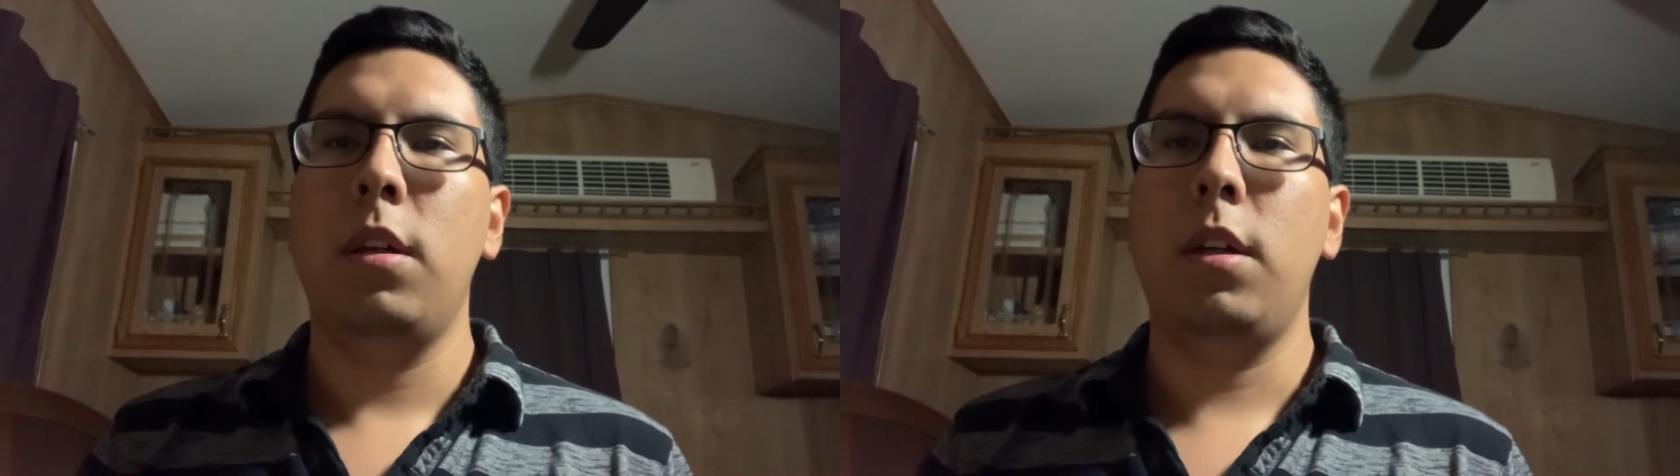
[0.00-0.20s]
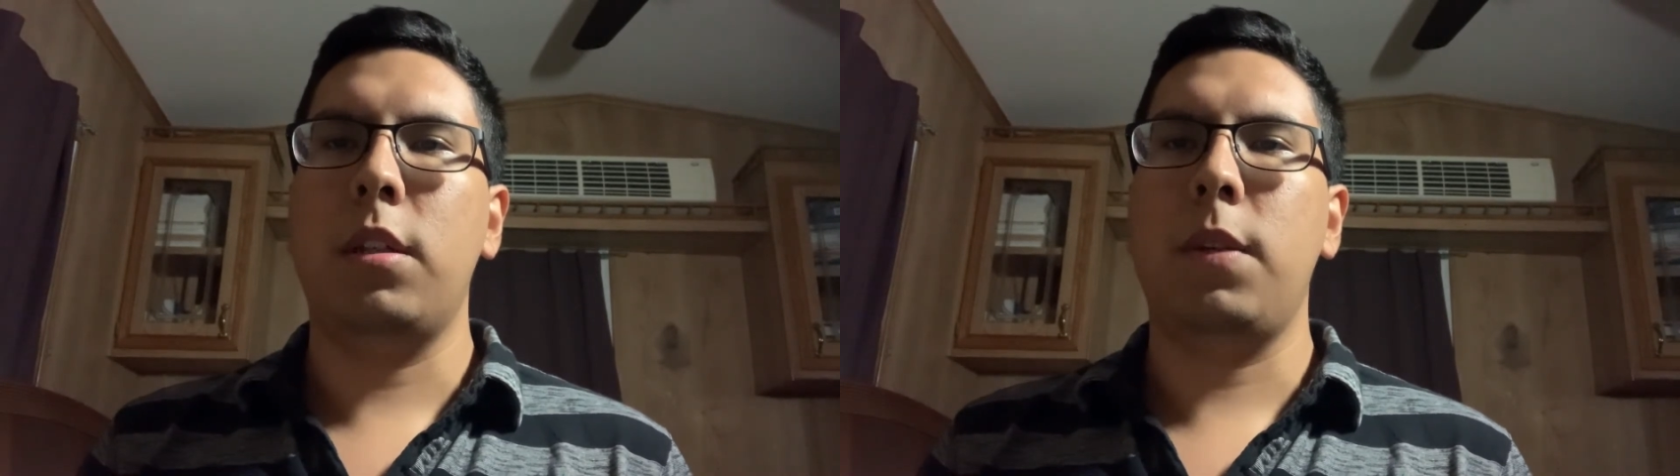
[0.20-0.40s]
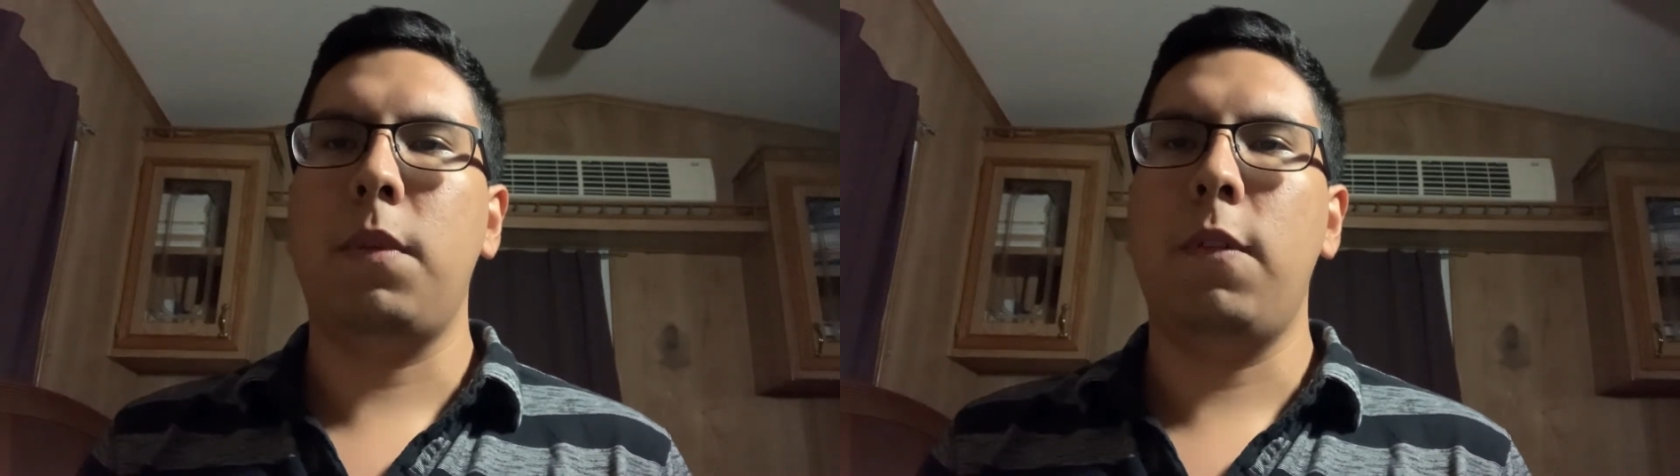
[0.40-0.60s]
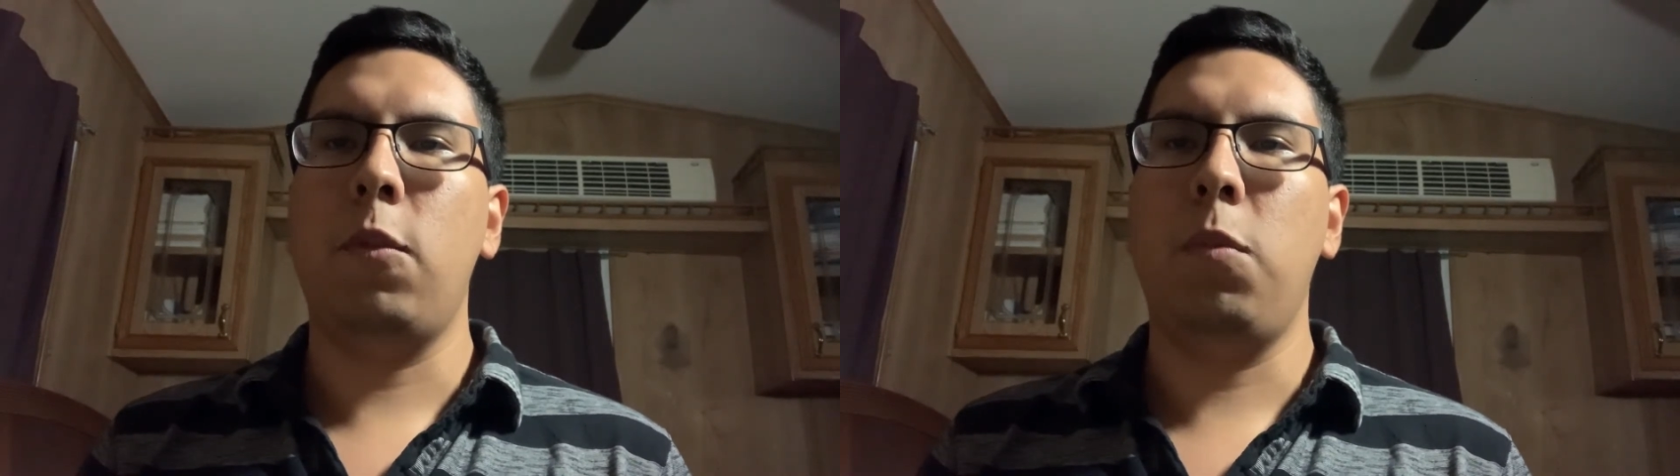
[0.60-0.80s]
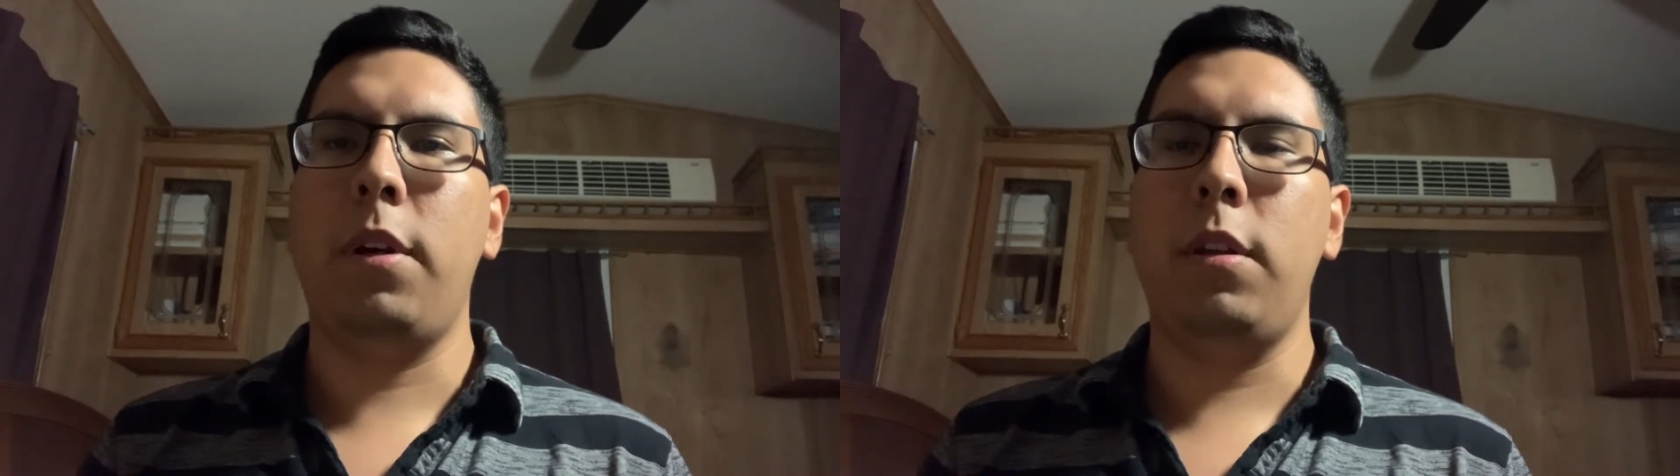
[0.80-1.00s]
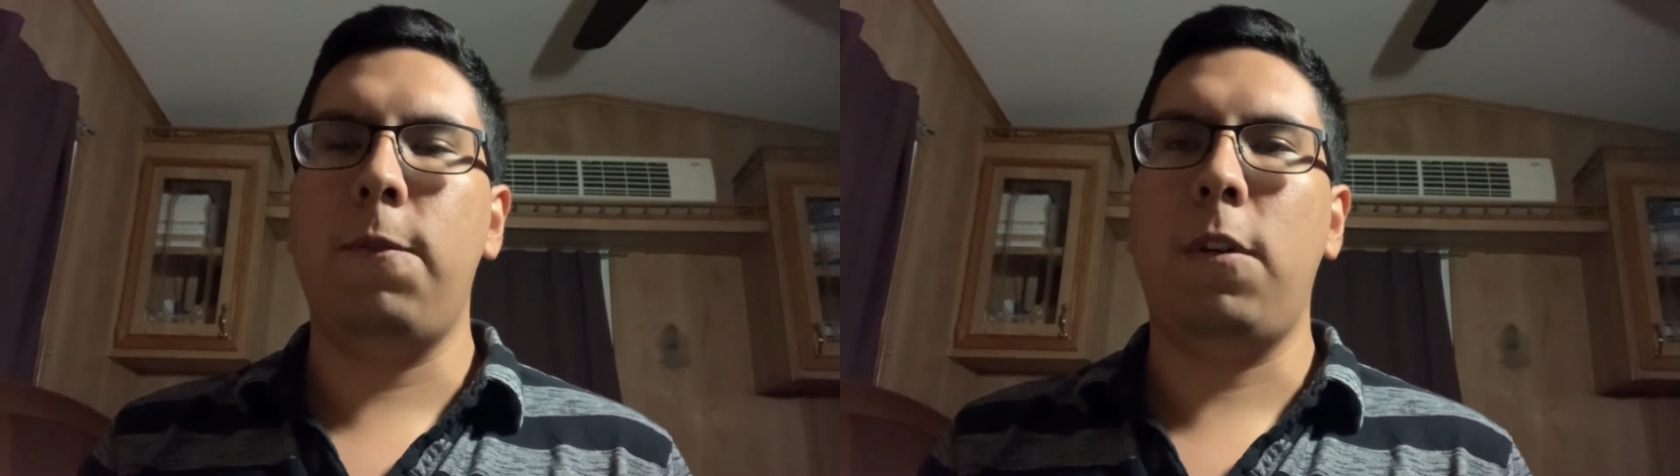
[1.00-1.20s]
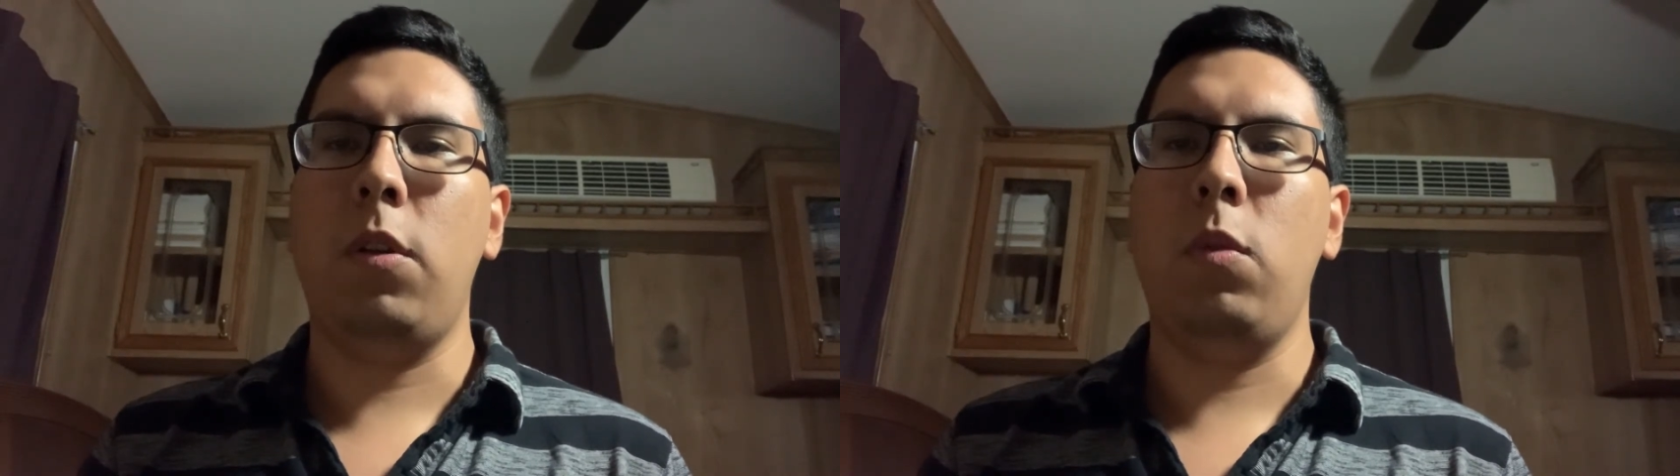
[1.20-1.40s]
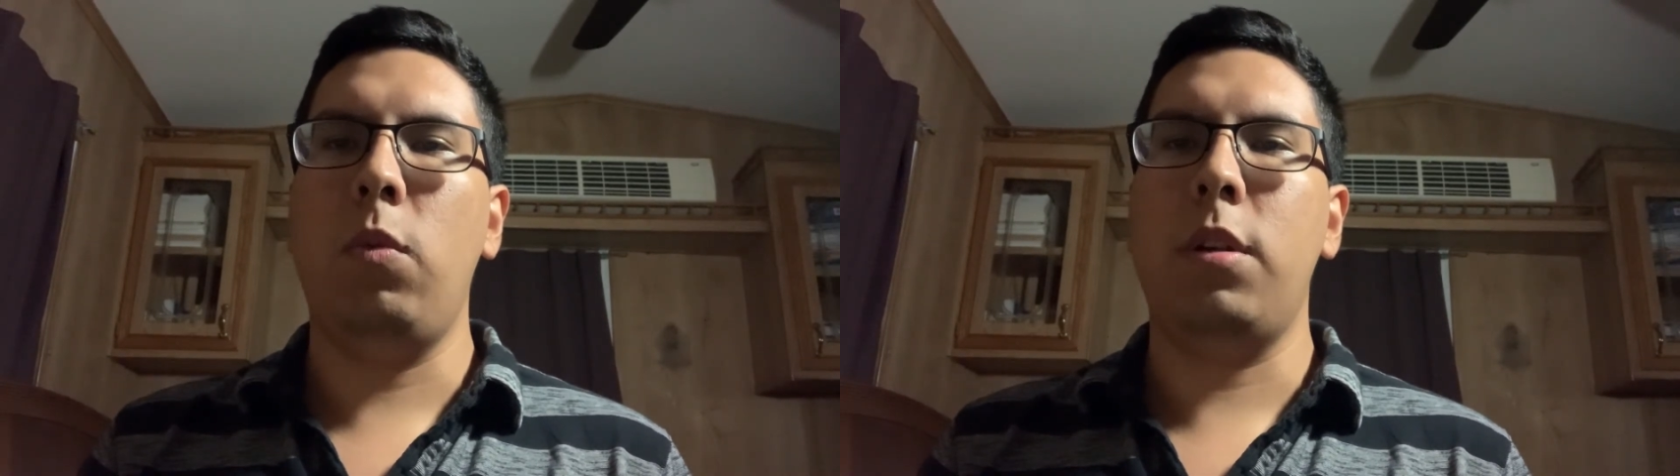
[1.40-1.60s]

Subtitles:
Except that if you blindly follow what